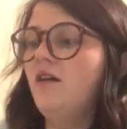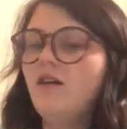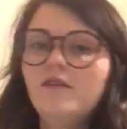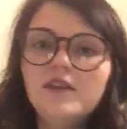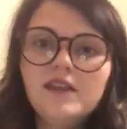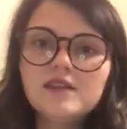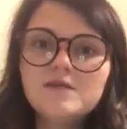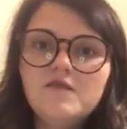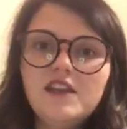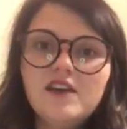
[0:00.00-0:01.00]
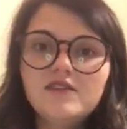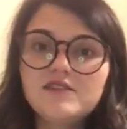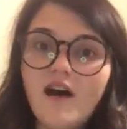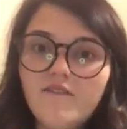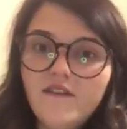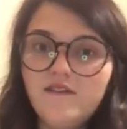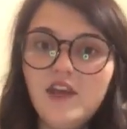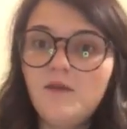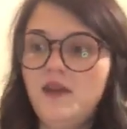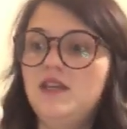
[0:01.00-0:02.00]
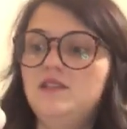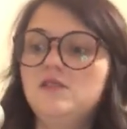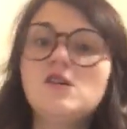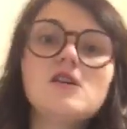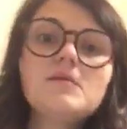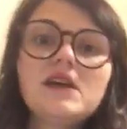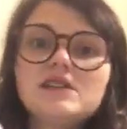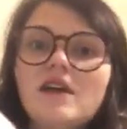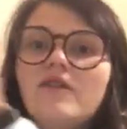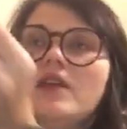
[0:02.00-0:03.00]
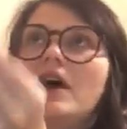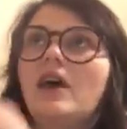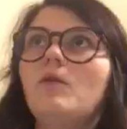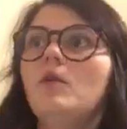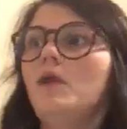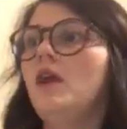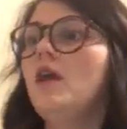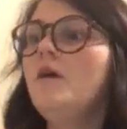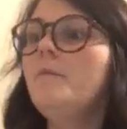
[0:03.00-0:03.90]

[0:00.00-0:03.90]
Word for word: Hopefully this video is not 15 minutes long because I feel like it will be.